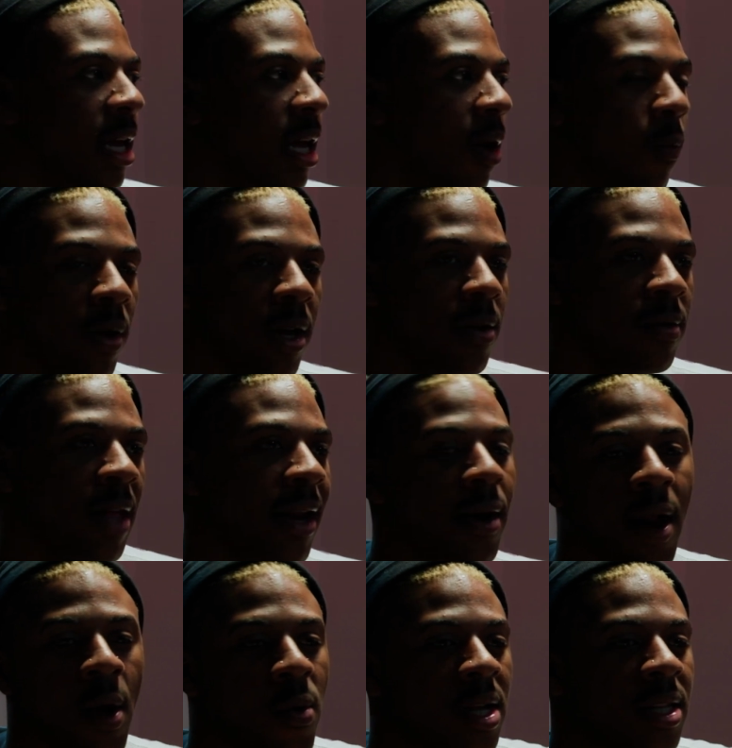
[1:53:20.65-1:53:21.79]
They
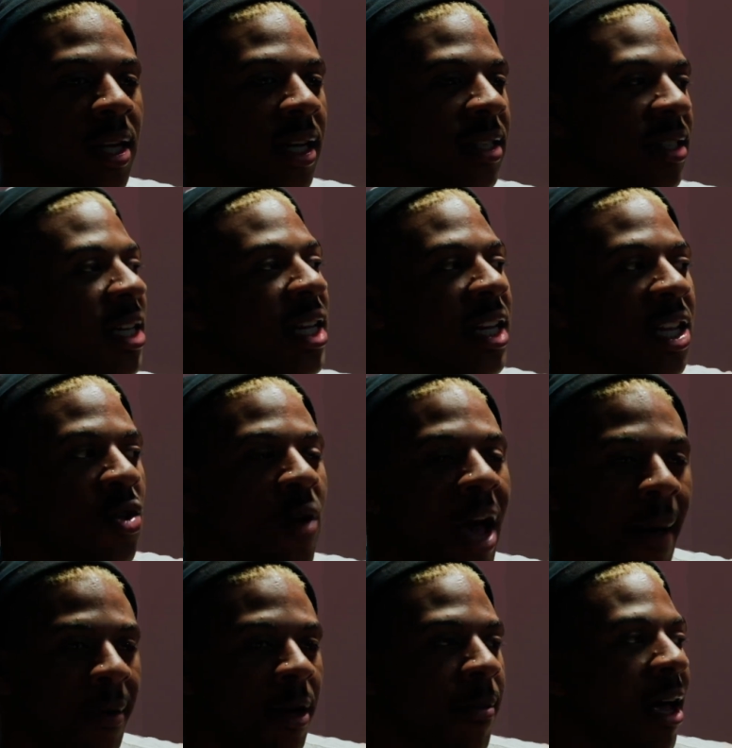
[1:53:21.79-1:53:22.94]
wouldn't let us in and you
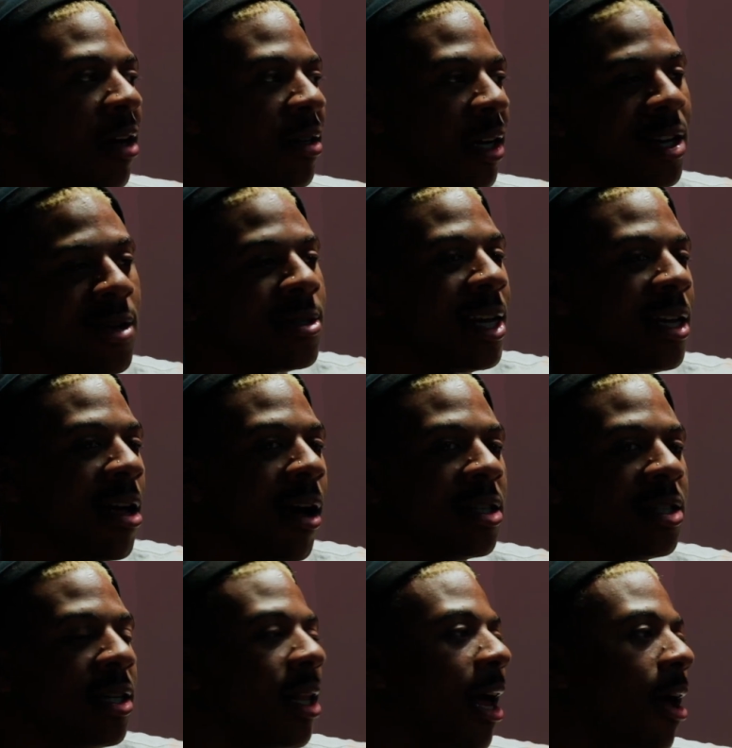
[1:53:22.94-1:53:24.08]
happened to be out there and you was like, y'all
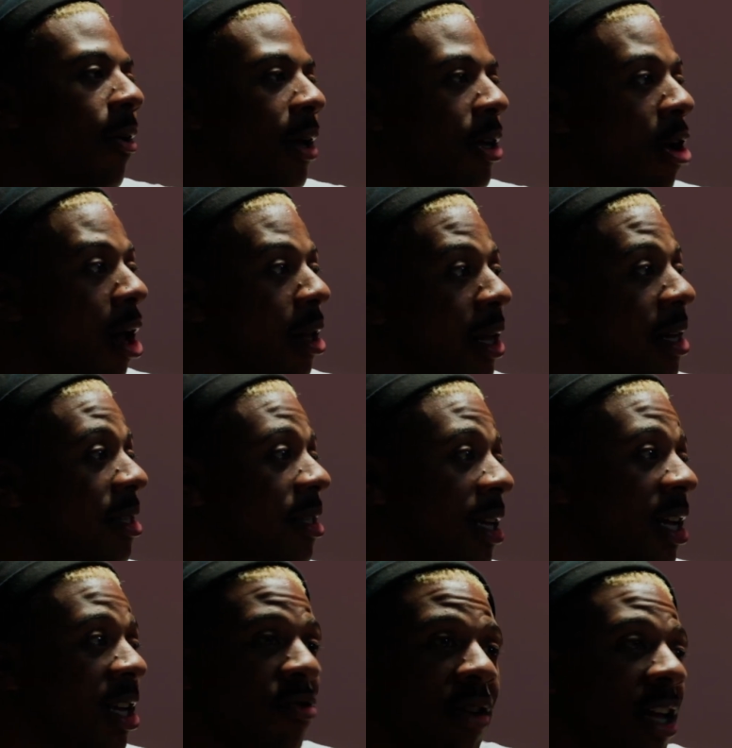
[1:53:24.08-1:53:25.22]
chill out. And y'all let us
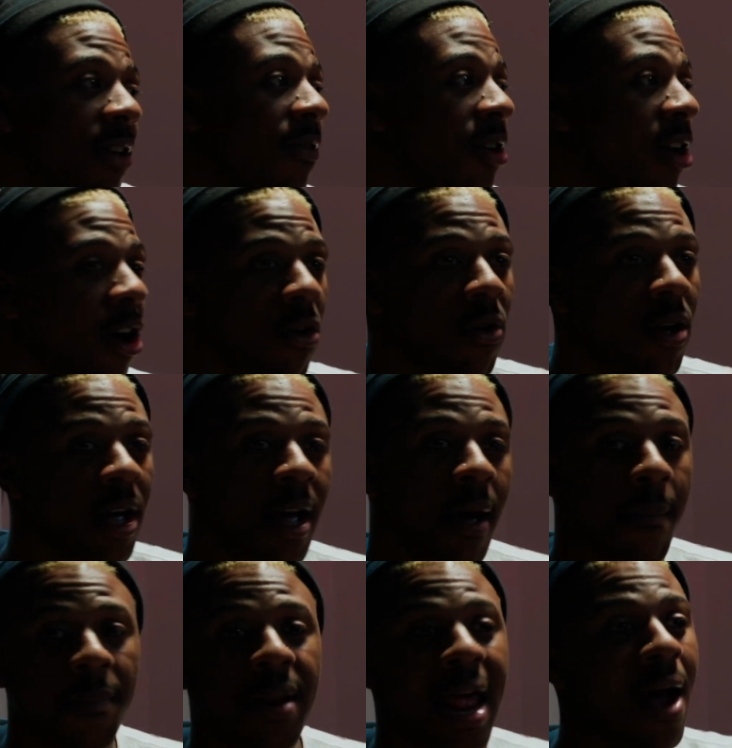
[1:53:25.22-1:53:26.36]
in. You didn't even know.
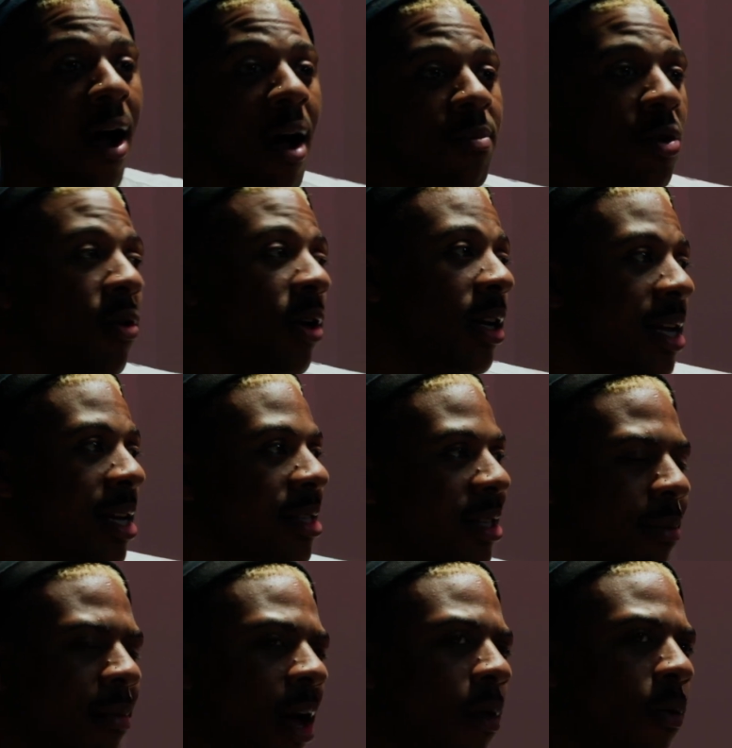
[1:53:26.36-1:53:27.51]
Now I'm doing this.
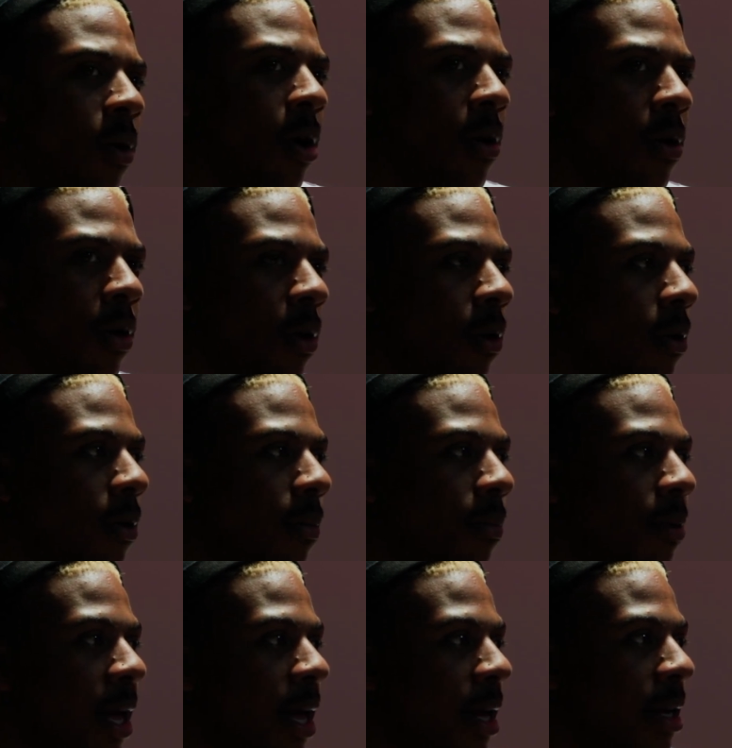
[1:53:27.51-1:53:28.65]
I'm like, whoa,
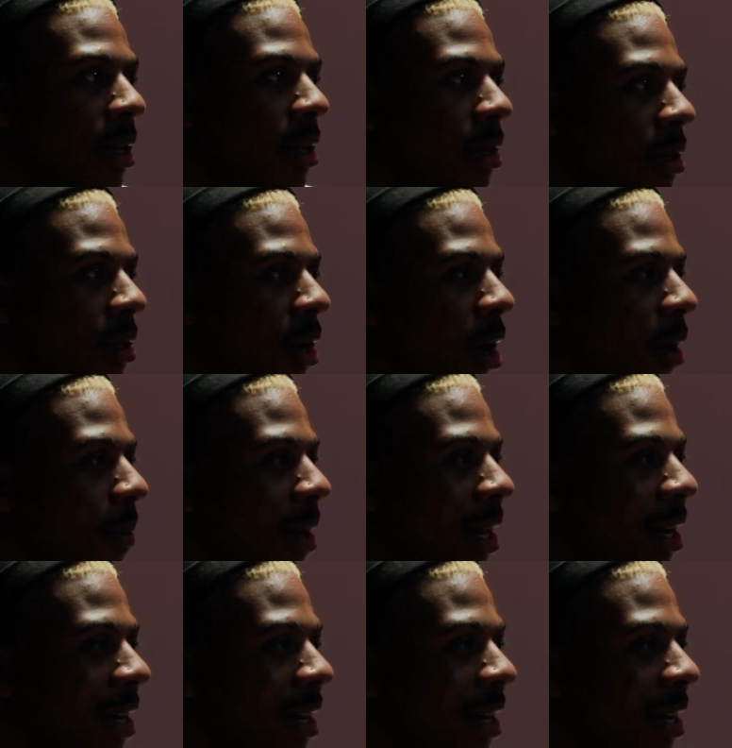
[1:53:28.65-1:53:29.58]
bet. You know what I mean?